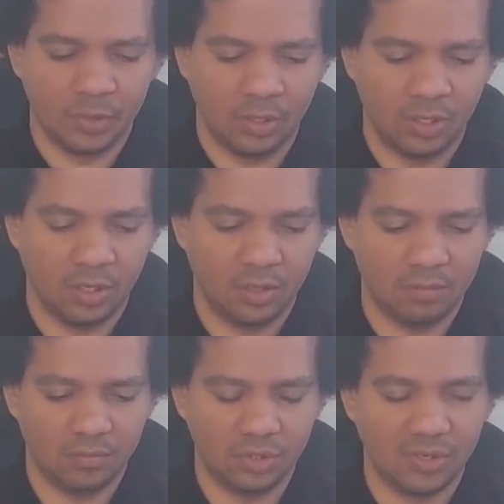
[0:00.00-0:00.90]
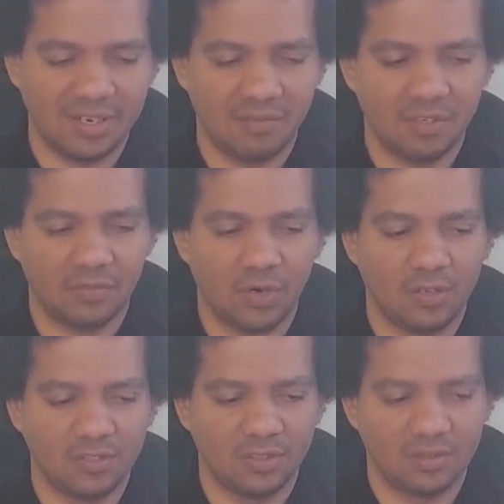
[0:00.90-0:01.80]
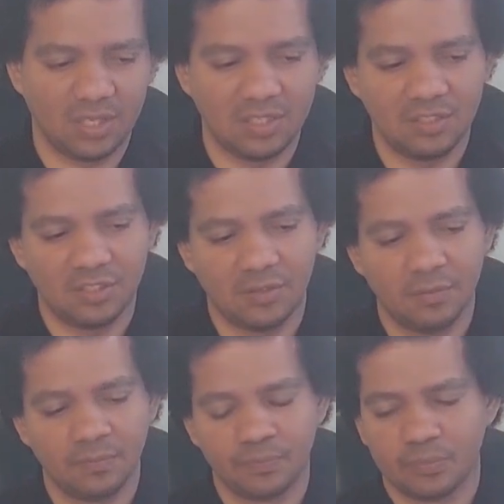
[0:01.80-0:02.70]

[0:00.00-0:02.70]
um, your level of concentration